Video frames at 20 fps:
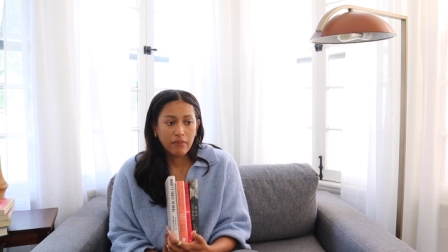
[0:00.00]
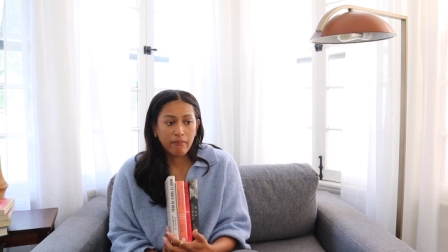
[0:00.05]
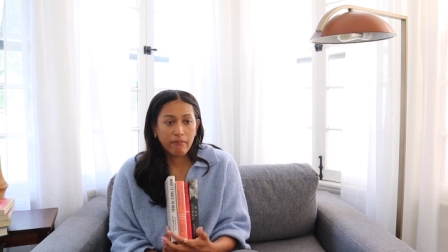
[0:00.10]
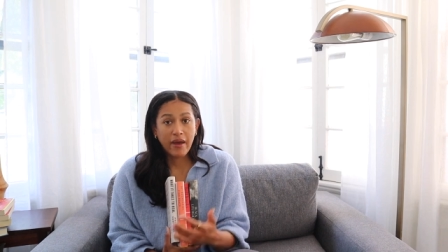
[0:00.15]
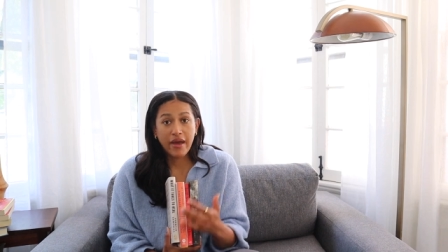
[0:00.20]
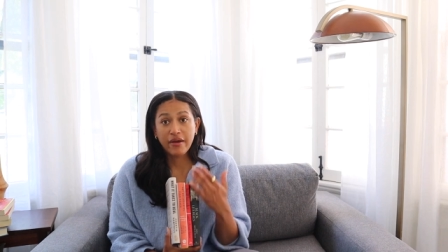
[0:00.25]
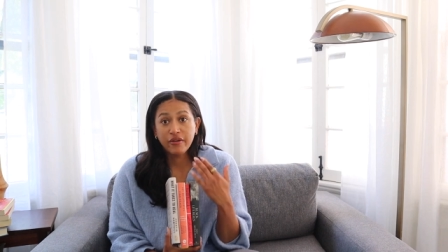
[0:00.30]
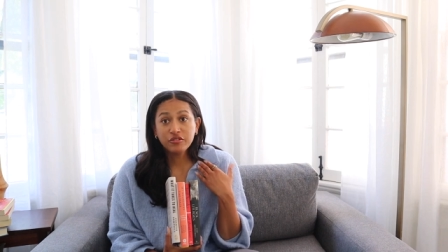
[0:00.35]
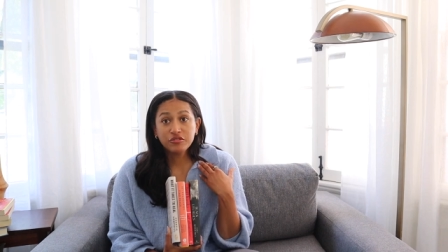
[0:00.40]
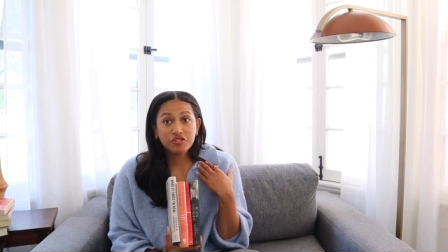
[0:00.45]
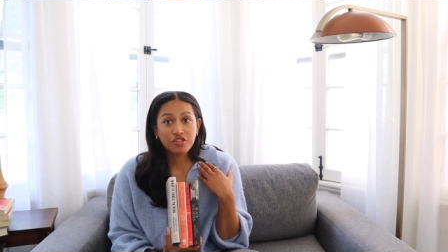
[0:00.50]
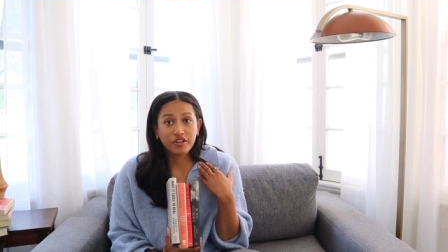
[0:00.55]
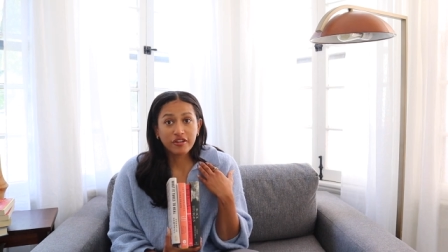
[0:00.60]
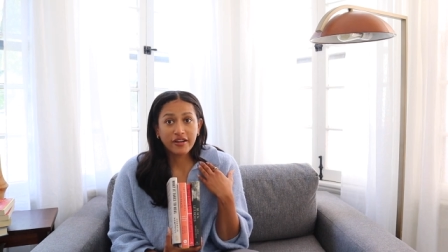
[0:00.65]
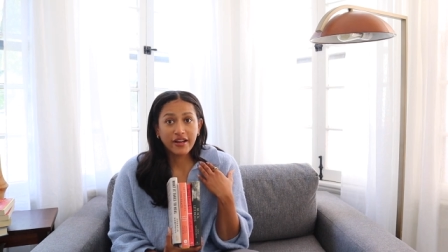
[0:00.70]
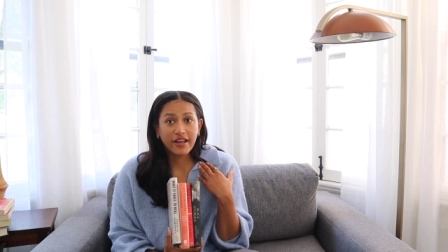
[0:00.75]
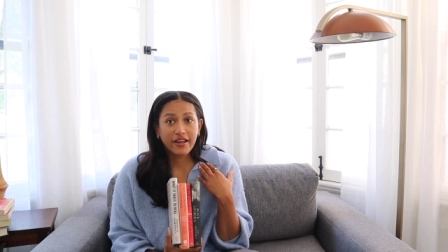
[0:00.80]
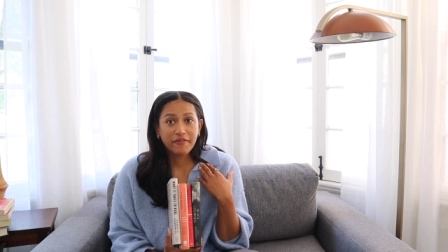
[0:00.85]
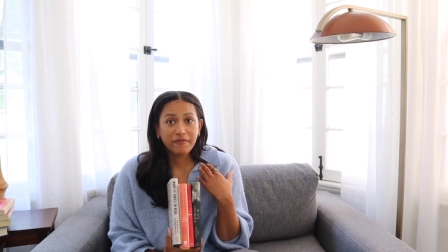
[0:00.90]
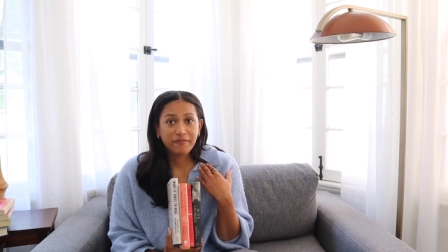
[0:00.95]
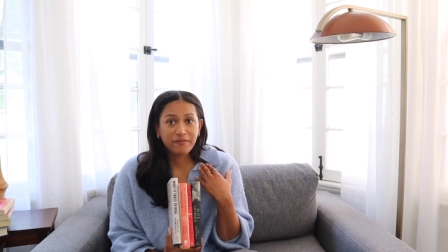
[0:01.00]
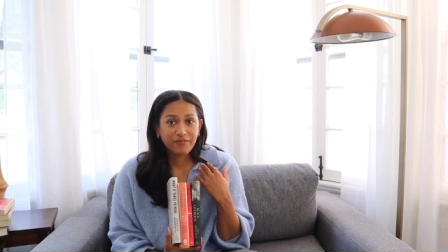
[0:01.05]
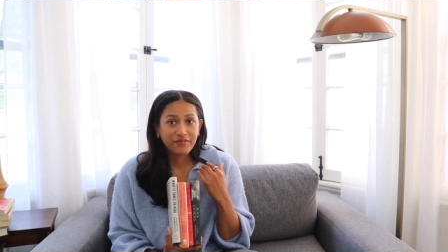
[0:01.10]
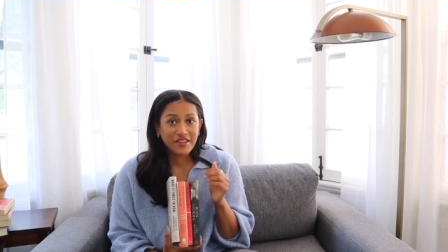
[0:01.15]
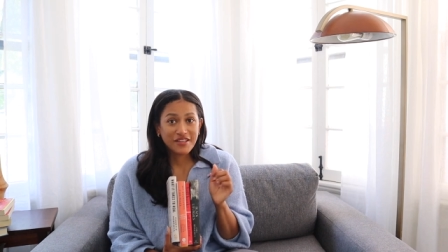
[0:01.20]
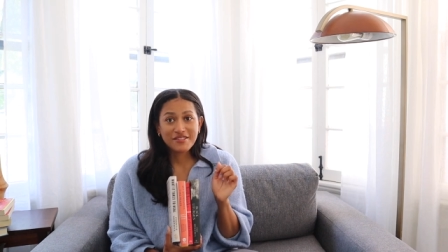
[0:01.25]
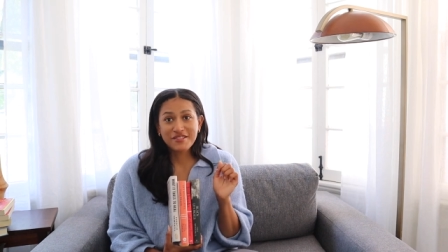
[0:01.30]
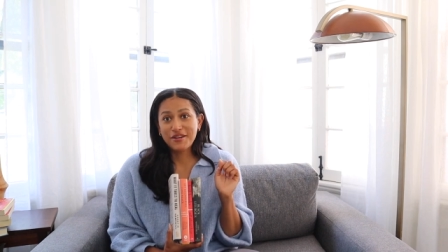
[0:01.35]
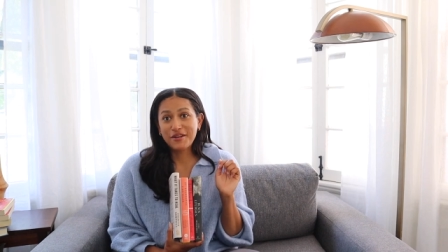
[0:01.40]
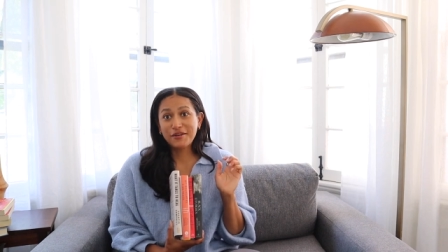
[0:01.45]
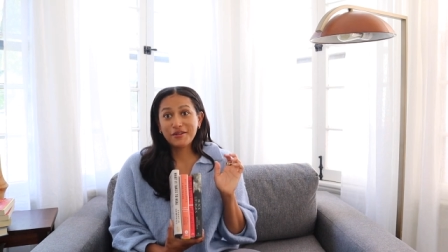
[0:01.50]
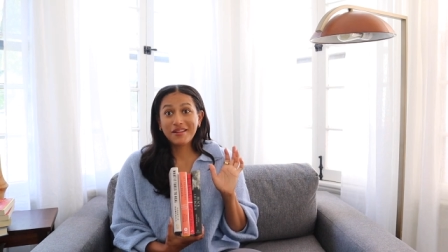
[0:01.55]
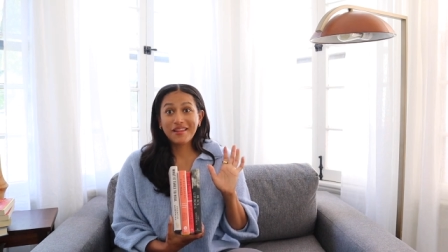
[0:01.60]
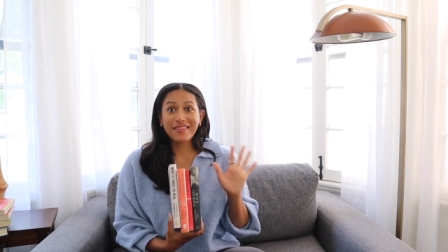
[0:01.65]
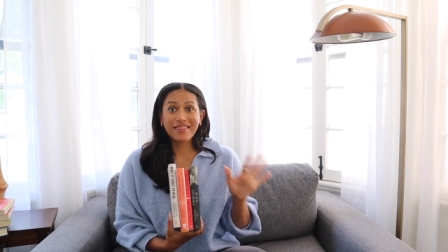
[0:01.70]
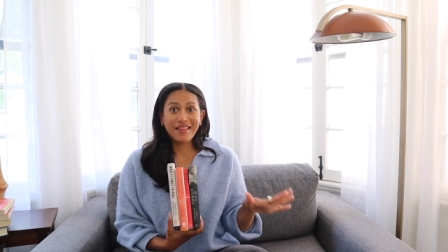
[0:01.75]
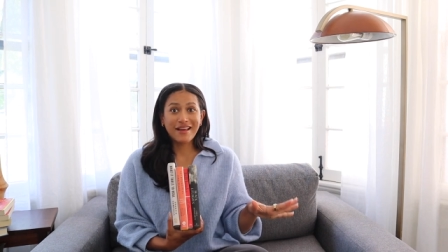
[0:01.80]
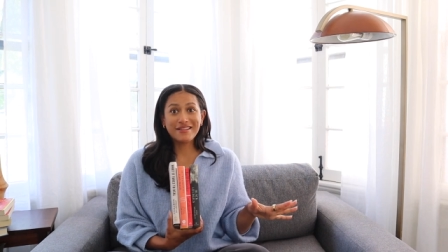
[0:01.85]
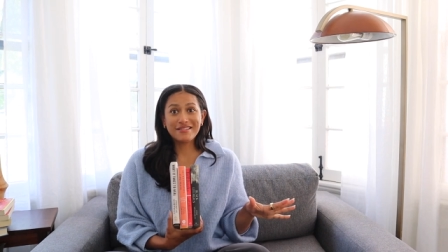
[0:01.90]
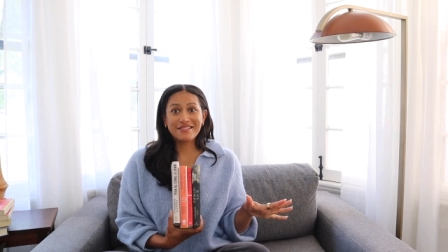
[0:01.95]
my own journey. So
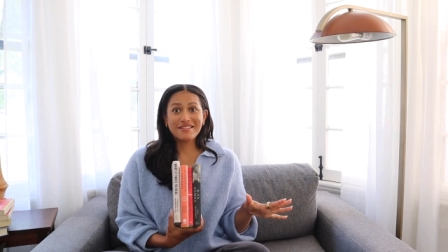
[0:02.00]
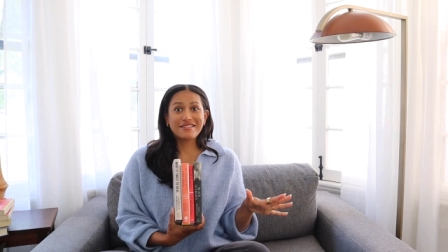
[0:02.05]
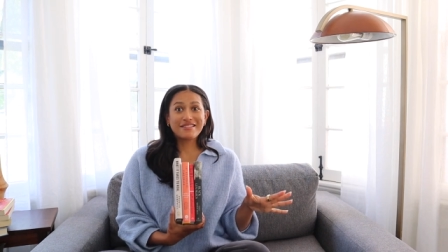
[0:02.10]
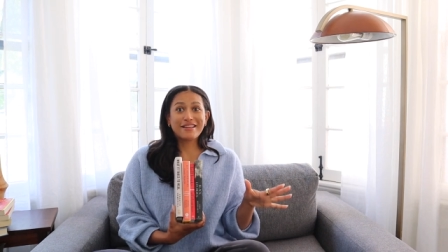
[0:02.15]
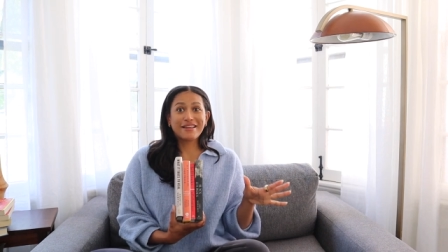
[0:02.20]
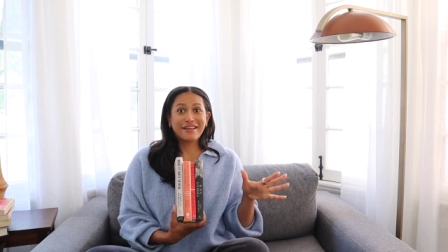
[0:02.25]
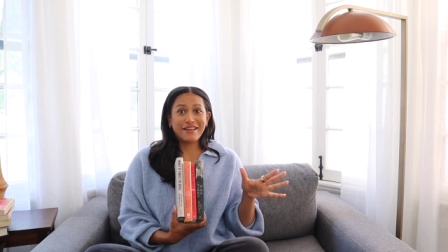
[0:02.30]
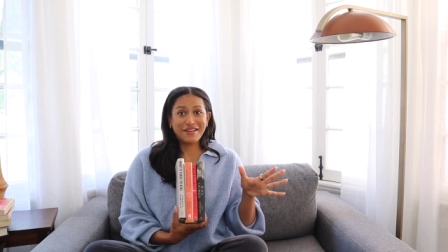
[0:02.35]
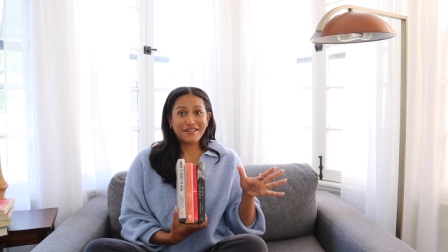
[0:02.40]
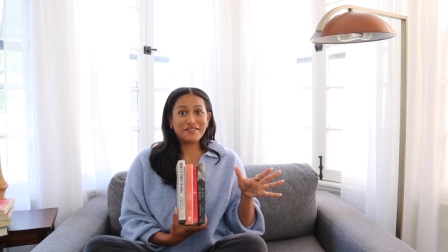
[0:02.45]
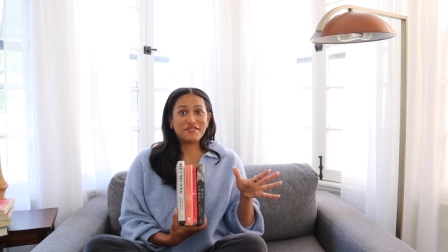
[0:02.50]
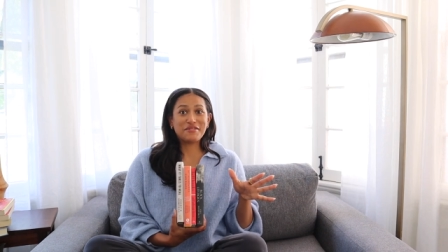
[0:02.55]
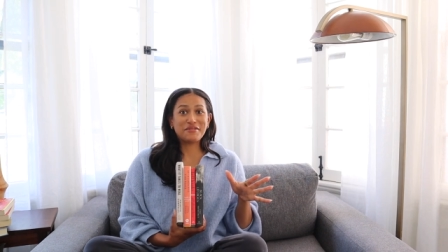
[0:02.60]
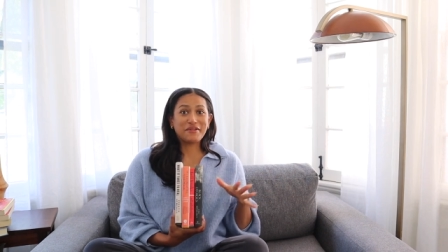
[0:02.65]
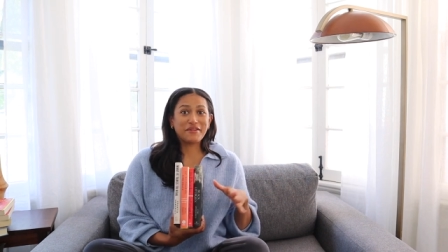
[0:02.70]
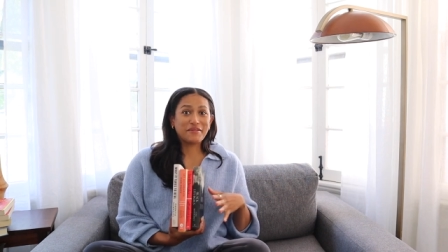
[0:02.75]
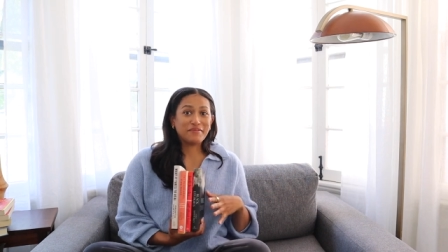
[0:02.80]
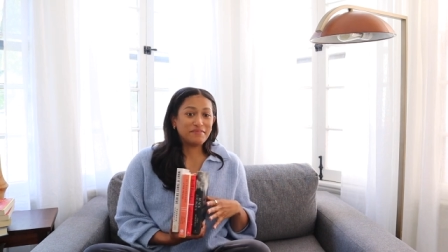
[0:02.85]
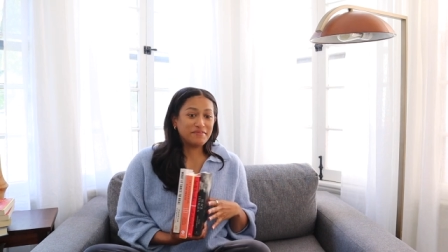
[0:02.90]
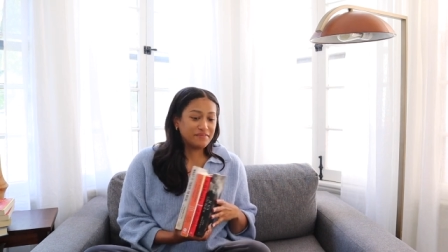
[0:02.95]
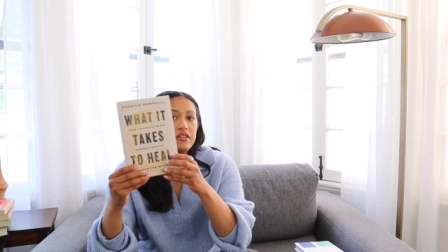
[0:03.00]
let's get into it.